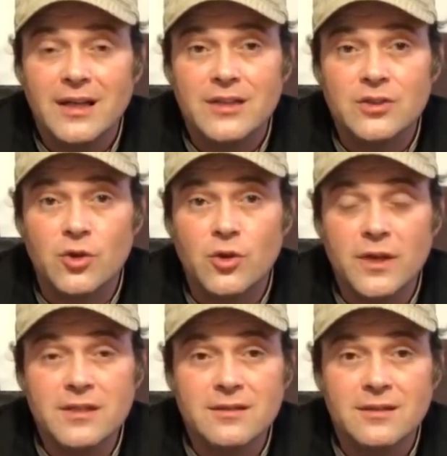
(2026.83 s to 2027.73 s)
And so
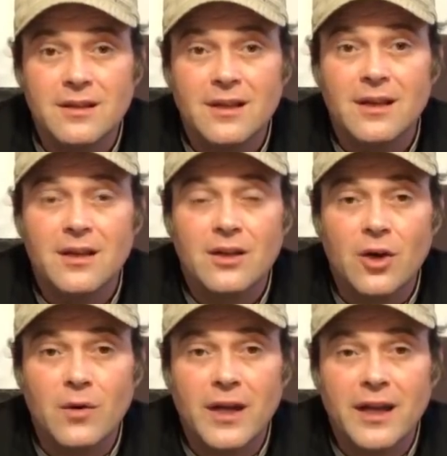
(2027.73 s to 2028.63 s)
Chris,
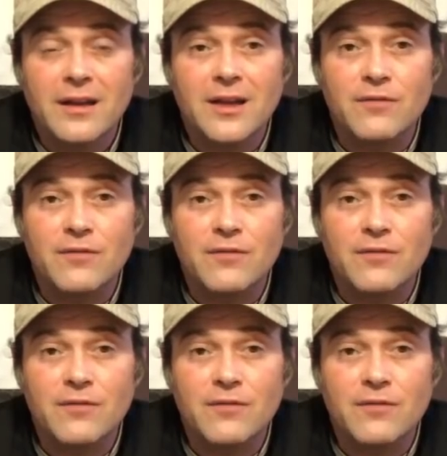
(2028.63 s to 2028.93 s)
go ahead.